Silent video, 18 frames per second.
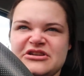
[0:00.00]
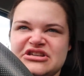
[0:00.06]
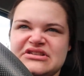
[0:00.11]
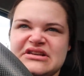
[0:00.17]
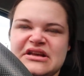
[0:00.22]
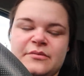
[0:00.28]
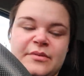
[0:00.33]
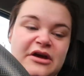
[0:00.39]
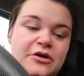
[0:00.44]
I just
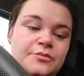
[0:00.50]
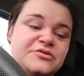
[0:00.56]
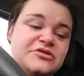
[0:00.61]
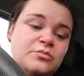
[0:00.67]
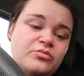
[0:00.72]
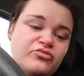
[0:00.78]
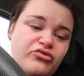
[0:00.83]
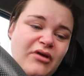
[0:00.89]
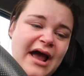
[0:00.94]
need to pick up
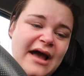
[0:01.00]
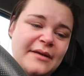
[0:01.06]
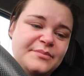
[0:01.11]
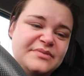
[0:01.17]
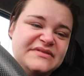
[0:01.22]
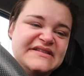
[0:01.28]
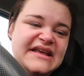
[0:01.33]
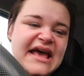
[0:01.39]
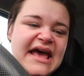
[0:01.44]
some
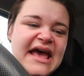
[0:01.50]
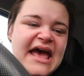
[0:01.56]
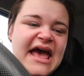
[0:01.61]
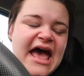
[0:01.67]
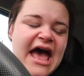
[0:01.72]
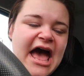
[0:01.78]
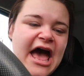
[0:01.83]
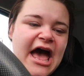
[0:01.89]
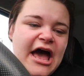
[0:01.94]
wraps,
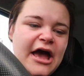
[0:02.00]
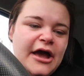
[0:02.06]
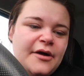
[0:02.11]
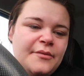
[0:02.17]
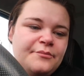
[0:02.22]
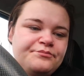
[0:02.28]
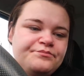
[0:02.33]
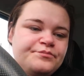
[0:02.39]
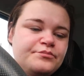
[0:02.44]

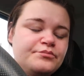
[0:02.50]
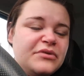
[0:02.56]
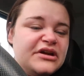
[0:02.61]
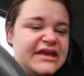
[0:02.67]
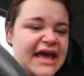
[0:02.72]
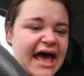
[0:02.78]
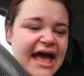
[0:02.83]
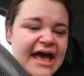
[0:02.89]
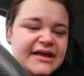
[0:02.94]

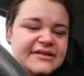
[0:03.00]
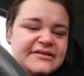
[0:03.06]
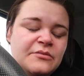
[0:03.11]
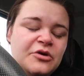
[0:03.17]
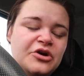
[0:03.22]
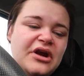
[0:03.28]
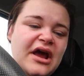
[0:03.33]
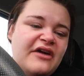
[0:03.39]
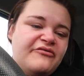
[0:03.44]
but yeah. And then
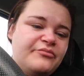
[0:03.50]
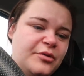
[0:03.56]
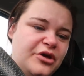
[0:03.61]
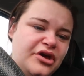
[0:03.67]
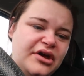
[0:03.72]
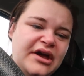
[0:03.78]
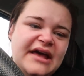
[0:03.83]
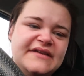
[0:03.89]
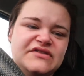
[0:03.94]
we're gonna have
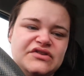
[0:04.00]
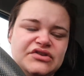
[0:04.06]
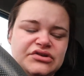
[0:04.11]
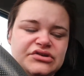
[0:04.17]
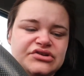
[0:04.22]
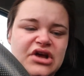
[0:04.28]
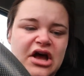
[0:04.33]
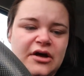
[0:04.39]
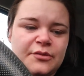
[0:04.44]
burgers
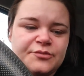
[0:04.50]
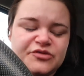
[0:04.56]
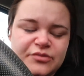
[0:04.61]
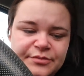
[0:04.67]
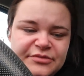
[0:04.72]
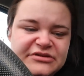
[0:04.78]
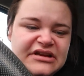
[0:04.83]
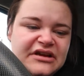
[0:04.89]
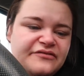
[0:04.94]
and
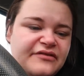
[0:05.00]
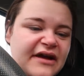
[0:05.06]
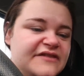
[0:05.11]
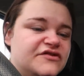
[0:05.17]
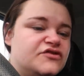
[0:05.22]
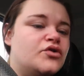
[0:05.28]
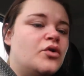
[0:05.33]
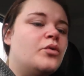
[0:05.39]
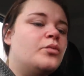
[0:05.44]
sweet potato
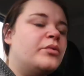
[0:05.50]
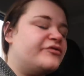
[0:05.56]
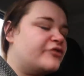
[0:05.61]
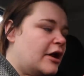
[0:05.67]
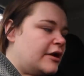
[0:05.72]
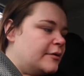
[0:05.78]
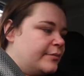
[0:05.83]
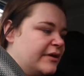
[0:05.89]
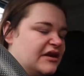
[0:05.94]
fries. So we've
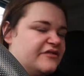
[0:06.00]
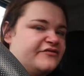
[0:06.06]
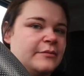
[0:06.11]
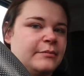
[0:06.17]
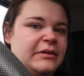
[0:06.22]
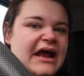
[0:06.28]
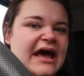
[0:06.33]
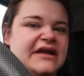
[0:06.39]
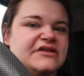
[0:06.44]
got a bit of a
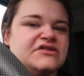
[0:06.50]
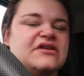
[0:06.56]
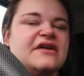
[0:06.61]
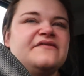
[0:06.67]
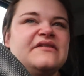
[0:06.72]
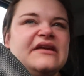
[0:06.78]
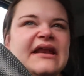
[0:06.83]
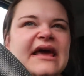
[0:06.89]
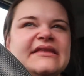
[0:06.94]
plan, so I
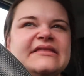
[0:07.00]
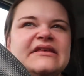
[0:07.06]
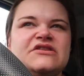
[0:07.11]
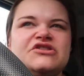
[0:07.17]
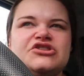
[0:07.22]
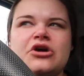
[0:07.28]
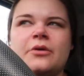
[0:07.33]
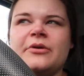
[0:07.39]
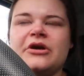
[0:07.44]
feel like this
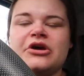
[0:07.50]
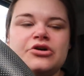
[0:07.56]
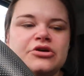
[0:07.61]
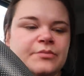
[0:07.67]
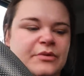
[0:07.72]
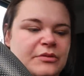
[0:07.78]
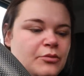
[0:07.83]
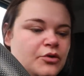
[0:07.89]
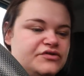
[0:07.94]
shopping
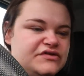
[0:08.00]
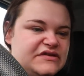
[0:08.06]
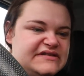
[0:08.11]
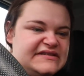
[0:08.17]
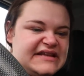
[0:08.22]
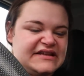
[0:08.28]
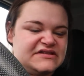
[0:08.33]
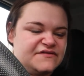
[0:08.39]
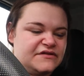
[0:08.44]
could be more
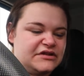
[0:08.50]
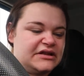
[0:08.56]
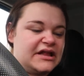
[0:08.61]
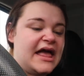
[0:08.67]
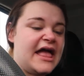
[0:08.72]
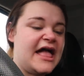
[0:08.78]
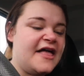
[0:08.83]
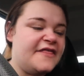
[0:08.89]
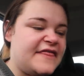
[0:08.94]
successful
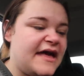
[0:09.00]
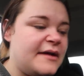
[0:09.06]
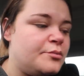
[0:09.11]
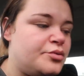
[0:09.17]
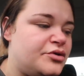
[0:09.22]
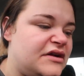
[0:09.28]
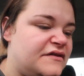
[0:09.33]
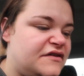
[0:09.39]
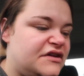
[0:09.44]
than
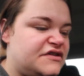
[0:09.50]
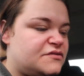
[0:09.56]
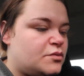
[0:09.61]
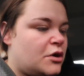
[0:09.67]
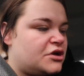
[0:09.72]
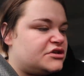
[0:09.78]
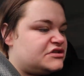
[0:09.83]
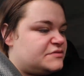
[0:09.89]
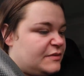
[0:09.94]
previous
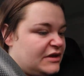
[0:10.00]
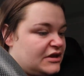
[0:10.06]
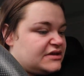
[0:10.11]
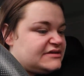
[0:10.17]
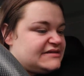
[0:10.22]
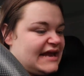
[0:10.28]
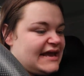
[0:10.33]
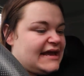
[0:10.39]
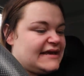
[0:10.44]
ones,
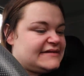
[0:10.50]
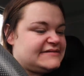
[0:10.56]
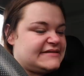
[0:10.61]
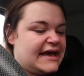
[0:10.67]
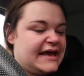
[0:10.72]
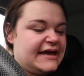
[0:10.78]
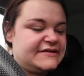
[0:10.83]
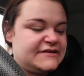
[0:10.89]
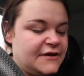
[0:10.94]
because like I
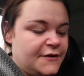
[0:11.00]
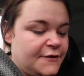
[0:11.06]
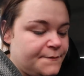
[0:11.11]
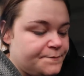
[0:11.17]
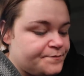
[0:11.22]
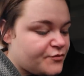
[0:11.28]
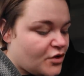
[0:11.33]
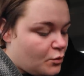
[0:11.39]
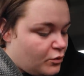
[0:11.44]
said,
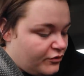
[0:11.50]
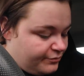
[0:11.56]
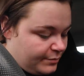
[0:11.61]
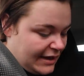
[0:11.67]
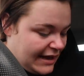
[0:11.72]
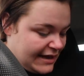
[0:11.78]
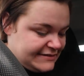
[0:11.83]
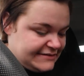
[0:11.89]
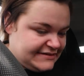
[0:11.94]
we've
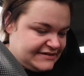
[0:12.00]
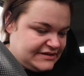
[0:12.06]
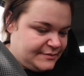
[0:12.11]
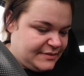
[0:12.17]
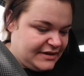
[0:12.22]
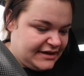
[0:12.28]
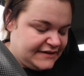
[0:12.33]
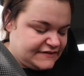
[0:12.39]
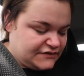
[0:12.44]
planned it a
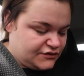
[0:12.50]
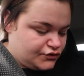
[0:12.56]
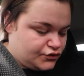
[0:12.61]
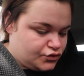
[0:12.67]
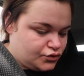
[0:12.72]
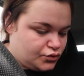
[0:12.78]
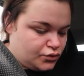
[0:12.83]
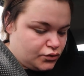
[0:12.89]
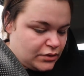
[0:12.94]
bit.
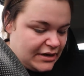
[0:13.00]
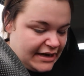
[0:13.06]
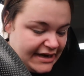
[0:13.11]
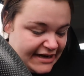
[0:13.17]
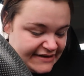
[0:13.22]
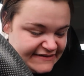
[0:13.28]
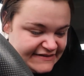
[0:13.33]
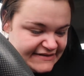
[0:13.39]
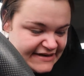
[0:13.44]
So
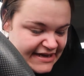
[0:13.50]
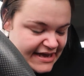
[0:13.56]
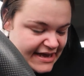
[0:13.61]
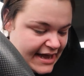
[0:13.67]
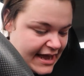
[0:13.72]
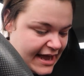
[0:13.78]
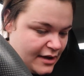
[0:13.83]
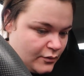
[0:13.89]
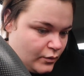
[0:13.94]
let's see
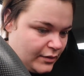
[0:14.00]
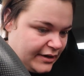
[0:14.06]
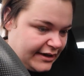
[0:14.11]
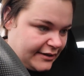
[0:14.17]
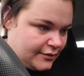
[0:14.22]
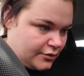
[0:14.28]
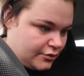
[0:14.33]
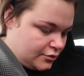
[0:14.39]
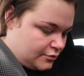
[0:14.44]
how we
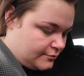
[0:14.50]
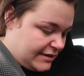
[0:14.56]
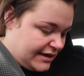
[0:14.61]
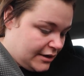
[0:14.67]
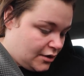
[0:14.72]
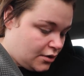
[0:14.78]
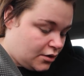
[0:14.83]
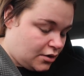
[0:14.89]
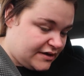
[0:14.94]
get on.
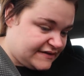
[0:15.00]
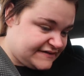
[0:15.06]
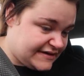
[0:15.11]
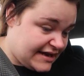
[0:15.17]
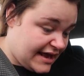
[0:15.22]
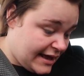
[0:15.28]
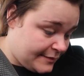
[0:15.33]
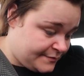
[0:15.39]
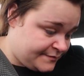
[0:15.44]
My car is
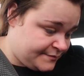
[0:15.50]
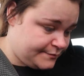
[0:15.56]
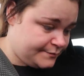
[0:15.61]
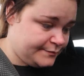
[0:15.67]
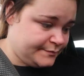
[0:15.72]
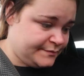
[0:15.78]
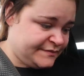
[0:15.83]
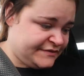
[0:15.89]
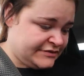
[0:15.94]
an
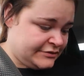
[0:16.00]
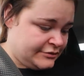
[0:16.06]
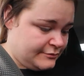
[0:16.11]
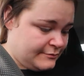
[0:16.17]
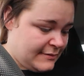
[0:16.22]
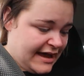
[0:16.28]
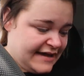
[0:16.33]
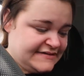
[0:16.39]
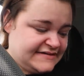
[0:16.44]
absolute
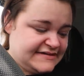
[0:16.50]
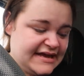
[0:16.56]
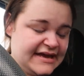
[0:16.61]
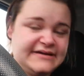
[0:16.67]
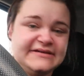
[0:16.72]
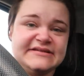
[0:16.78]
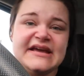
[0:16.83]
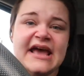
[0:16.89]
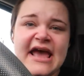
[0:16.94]
mess,
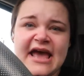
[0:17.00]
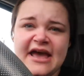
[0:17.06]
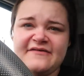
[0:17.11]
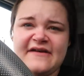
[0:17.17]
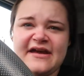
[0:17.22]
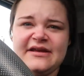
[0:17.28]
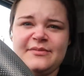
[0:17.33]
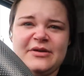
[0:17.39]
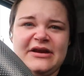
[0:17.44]
and if
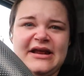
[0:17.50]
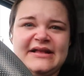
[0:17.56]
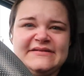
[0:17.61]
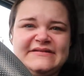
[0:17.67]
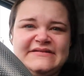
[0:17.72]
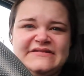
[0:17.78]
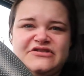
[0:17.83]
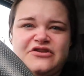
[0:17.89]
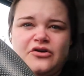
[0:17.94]
anybody
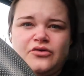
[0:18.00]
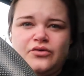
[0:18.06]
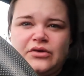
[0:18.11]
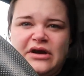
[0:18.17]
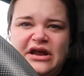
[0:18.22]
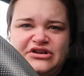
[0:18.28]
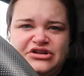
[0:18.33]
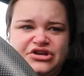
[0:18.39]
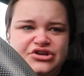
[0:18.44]
else is a dog
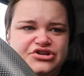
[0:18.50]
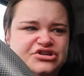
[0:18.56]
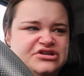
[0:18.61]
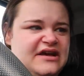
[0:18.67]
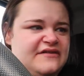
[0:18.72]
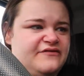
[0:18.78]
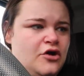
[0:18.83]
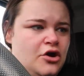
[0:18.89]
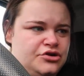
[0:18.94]
owner, do you just
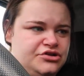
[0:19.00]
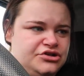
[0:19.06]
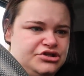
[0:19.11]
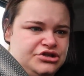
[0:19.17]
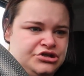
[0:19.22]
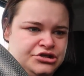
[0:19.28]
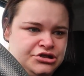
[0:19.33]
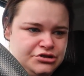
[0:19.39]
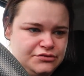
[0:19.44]
have
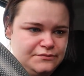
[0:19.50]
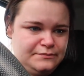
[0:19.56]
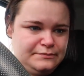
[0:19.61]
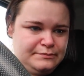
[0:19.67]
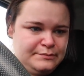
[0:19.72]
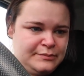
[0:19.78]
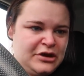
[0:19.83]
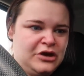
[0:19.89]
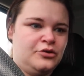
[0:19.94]
constant
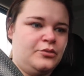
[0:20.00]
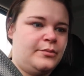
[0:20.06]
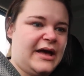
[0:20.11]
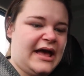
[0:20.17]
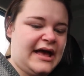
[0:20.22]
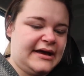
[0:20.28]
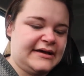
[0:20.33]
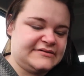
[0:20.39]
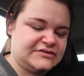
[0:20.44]
poo
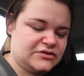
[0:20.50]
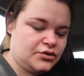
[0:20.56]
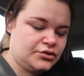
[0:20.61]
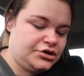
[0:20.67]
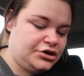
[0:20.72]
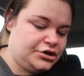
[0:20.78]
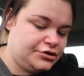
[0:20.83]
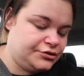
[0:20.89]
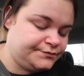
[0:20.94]
bags
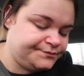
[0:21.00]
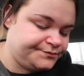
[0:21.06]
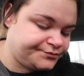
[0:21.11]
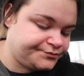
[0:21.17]
on you?